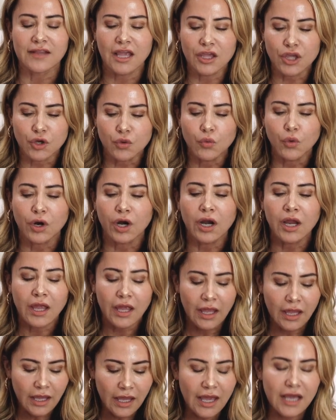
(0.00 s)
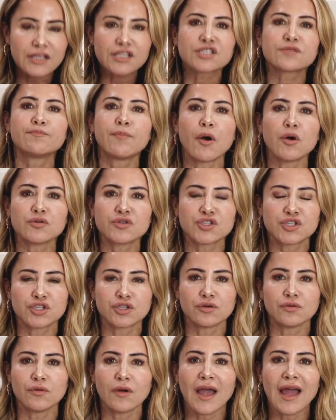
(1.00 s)
that you were exposed
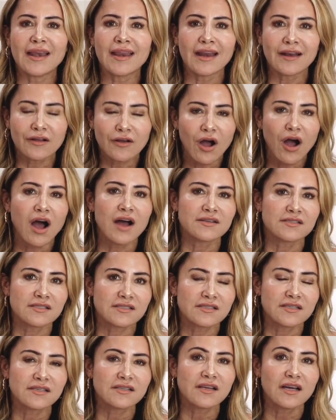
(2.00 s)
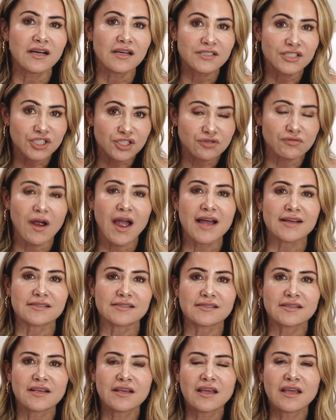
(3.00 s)
to, and it caused a
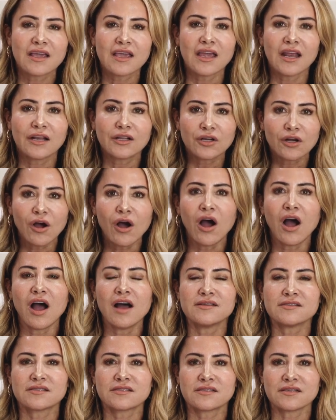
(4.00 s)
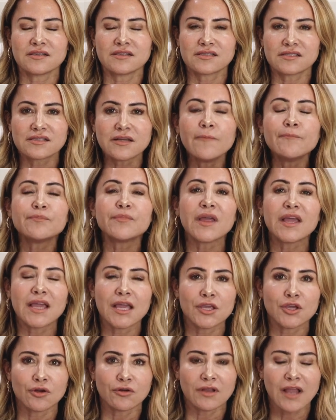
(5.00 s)
stress. It caused something
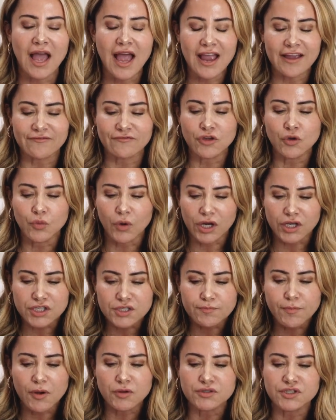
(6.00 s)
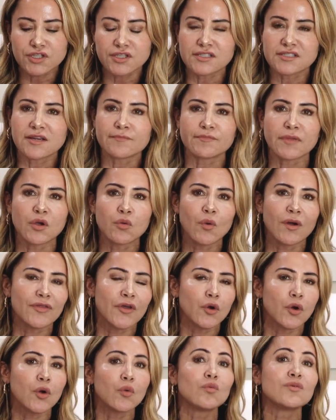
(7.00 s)
in your life. You were exposed to something,
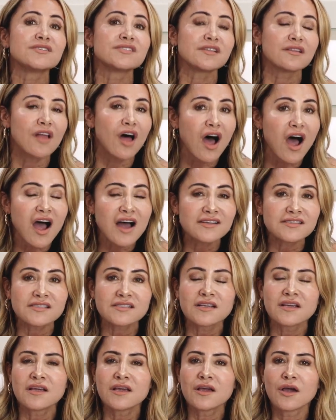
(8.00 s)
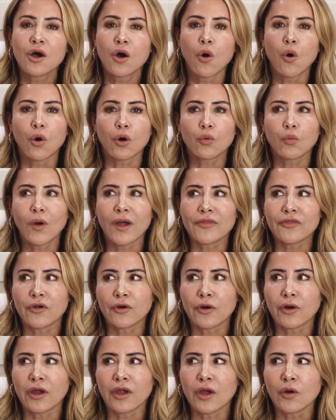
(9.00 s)
whether it was loss or
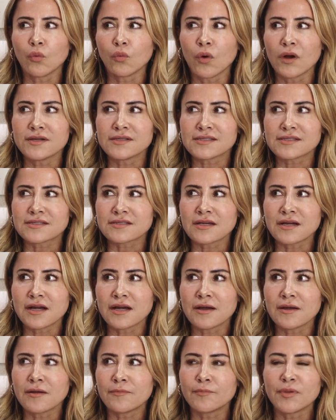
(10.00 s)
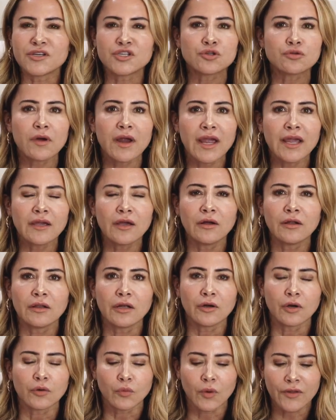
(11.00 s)
whether it was
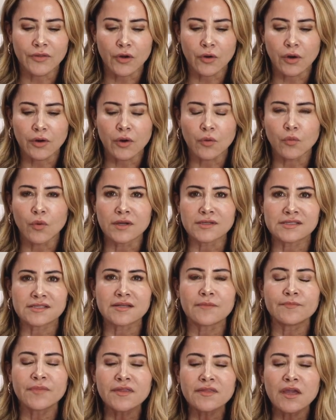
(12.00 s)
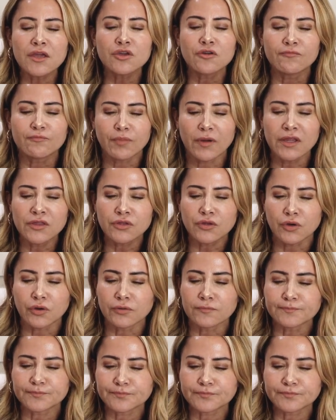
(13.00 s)
betrayal or whether it was something that you've been through.